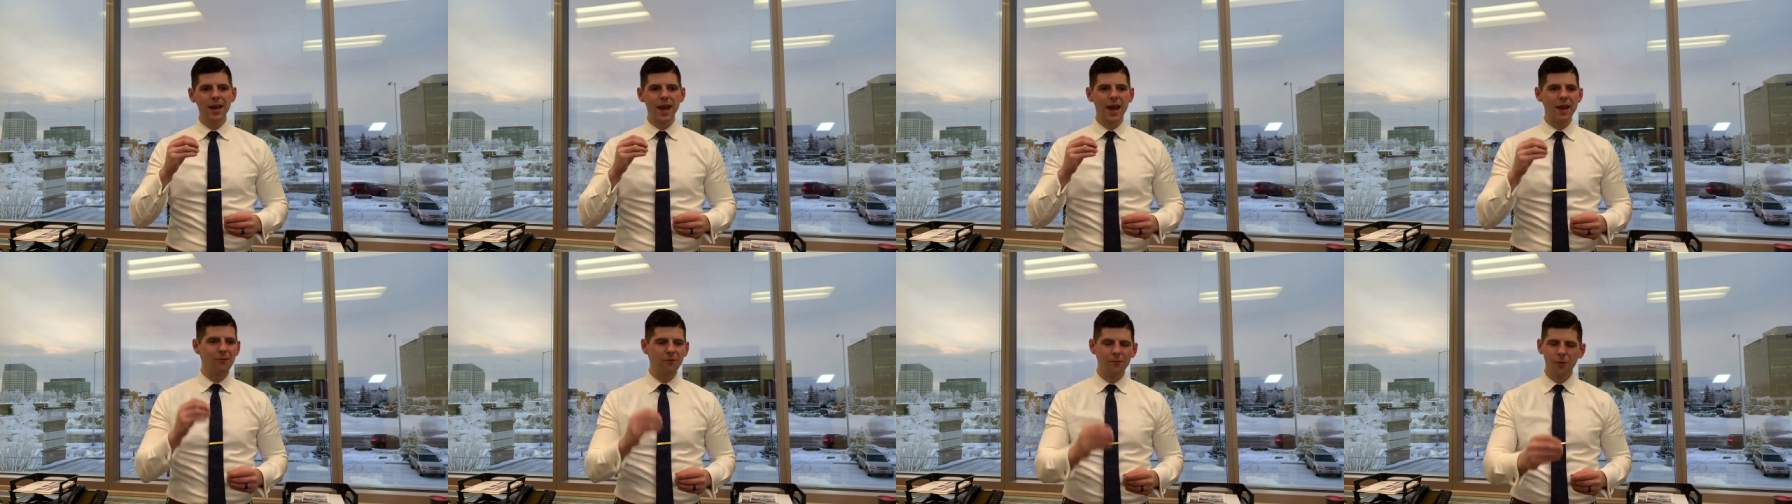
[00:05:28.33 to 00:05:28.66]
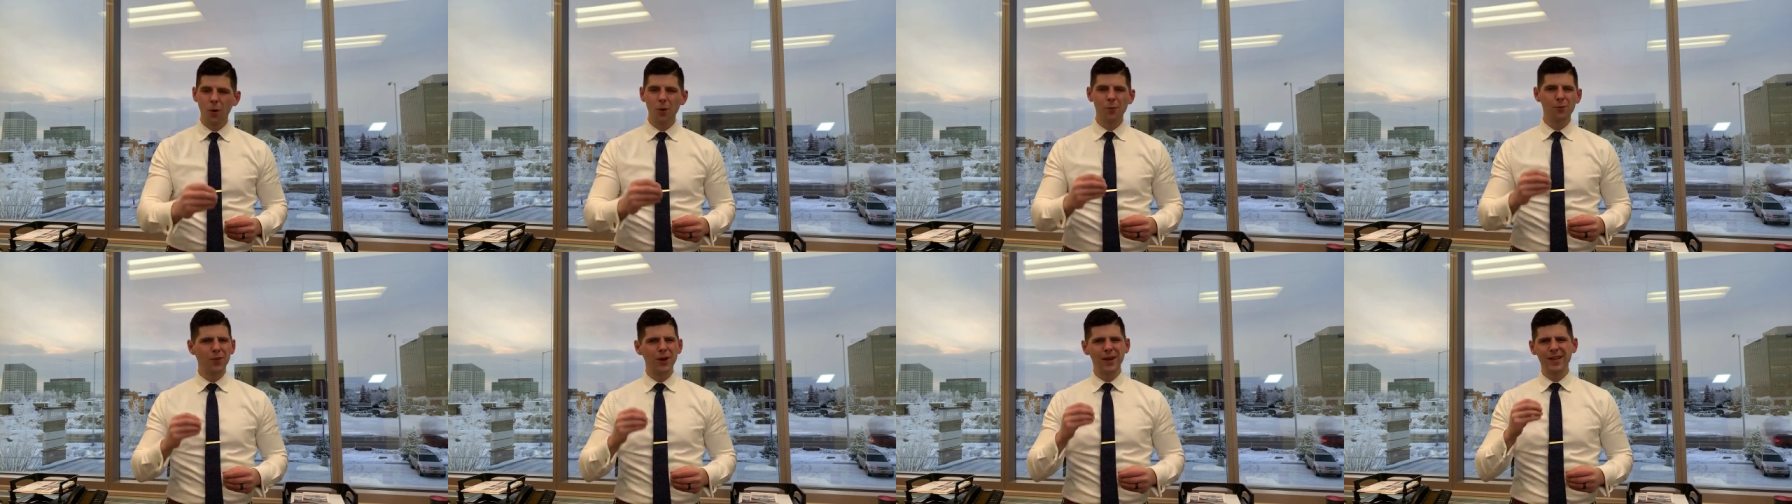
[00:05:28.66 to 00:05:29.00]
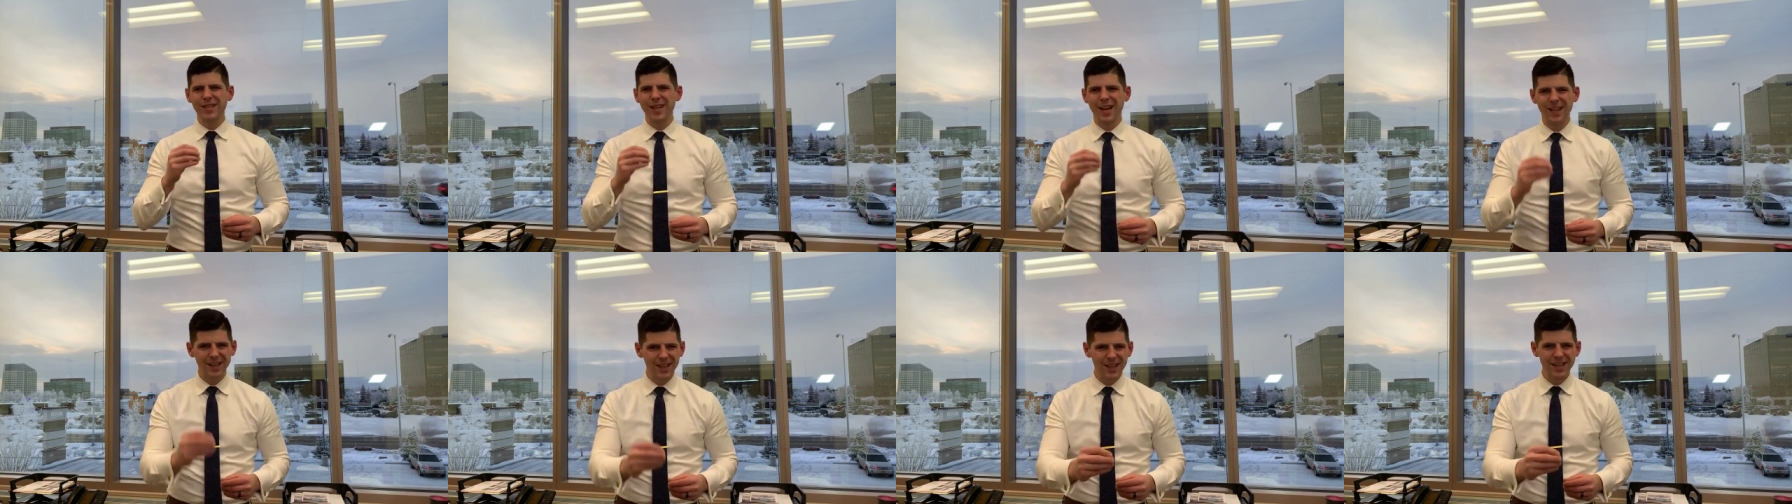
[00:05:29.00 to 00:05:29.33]
a
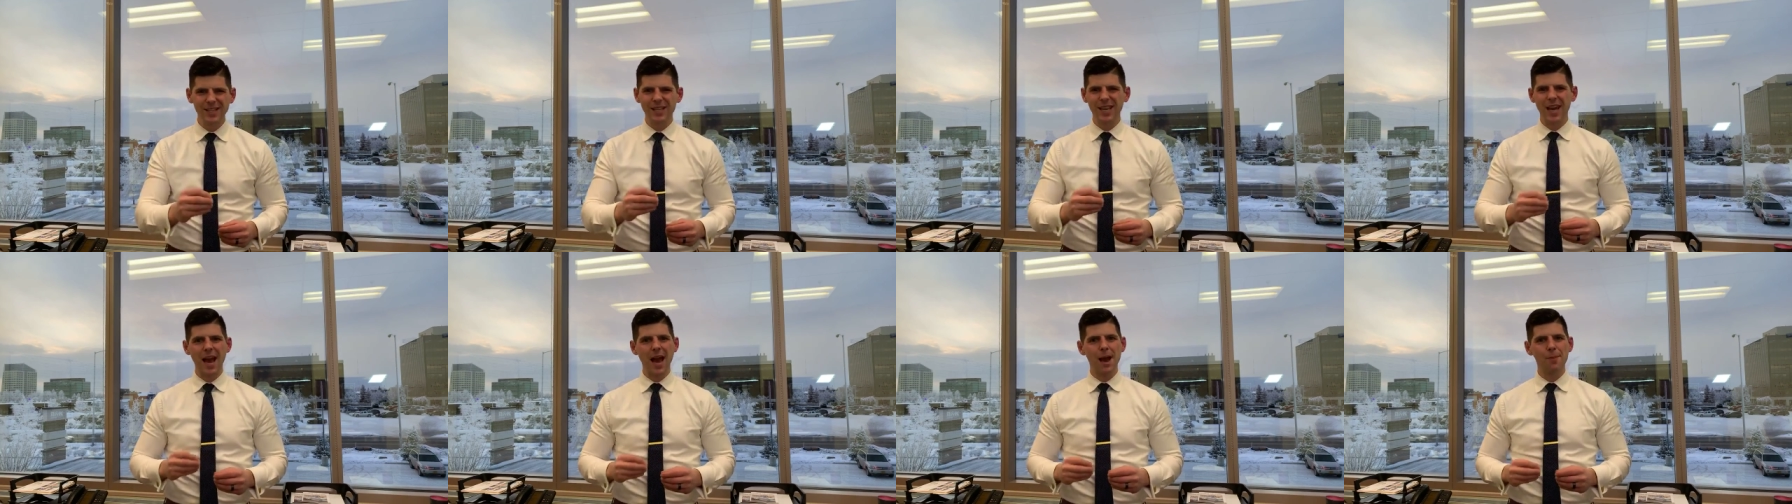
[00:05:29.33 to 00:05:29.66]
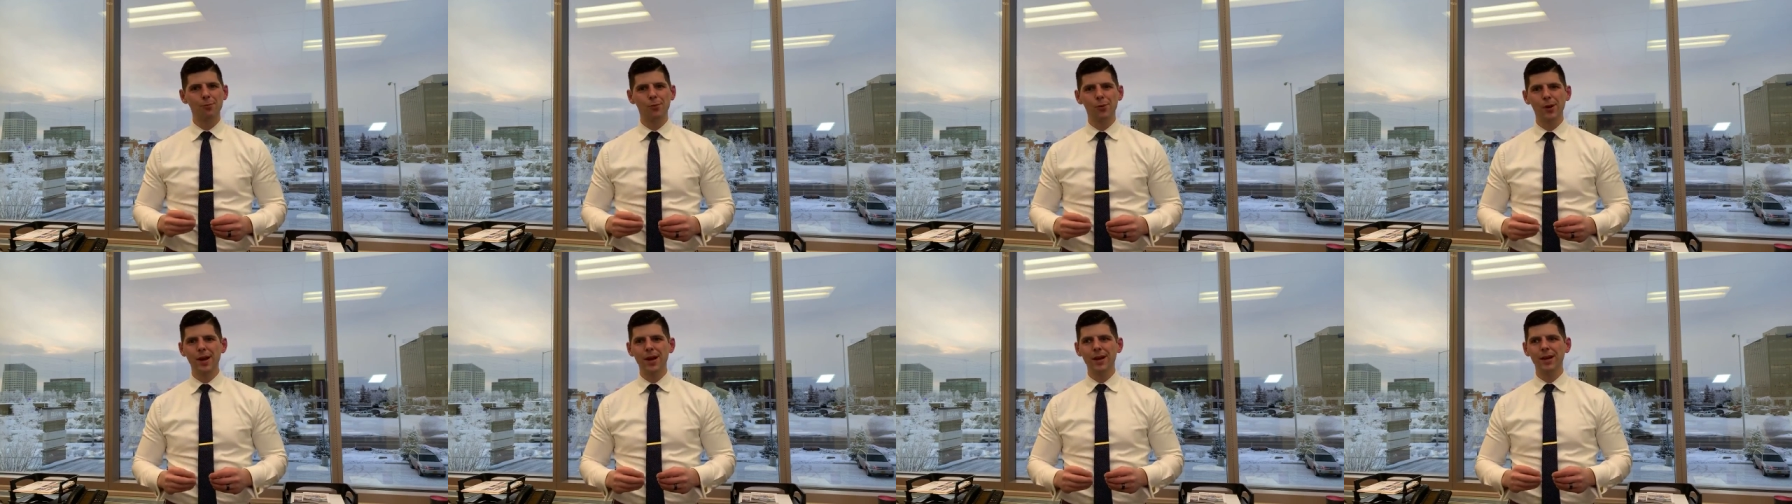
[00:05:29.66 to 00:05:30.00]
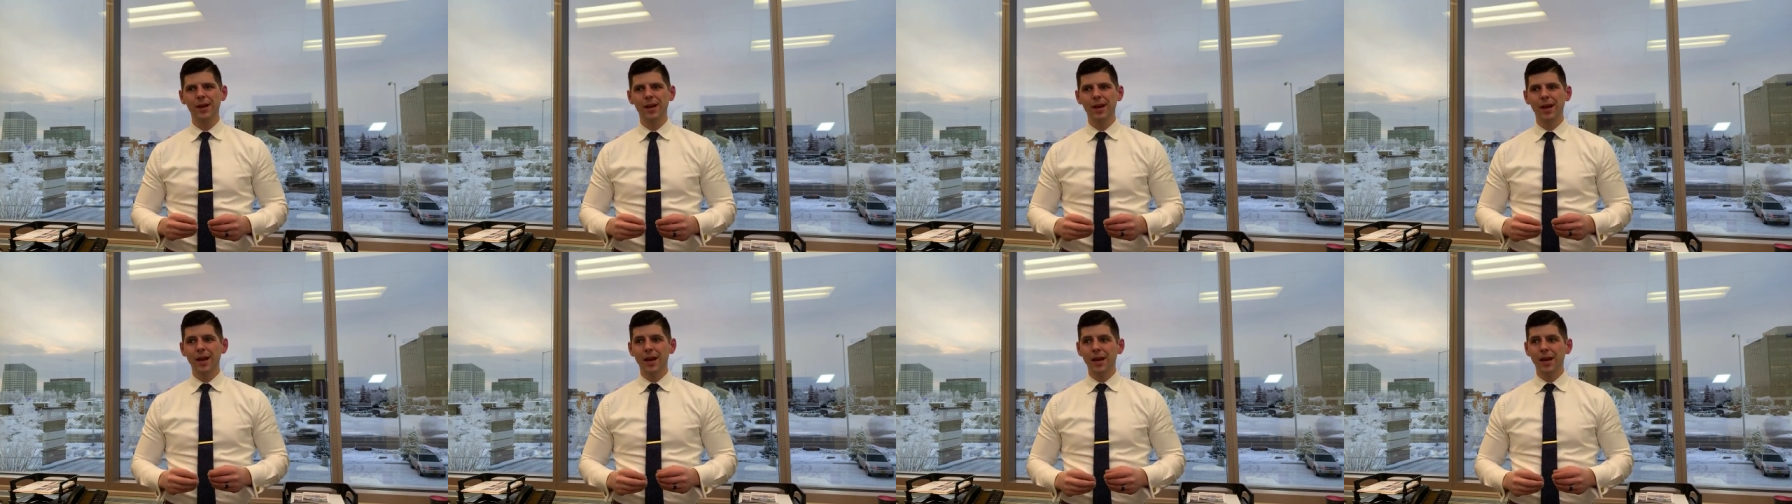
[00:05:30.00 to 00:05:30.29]
fourplex at this cap rate,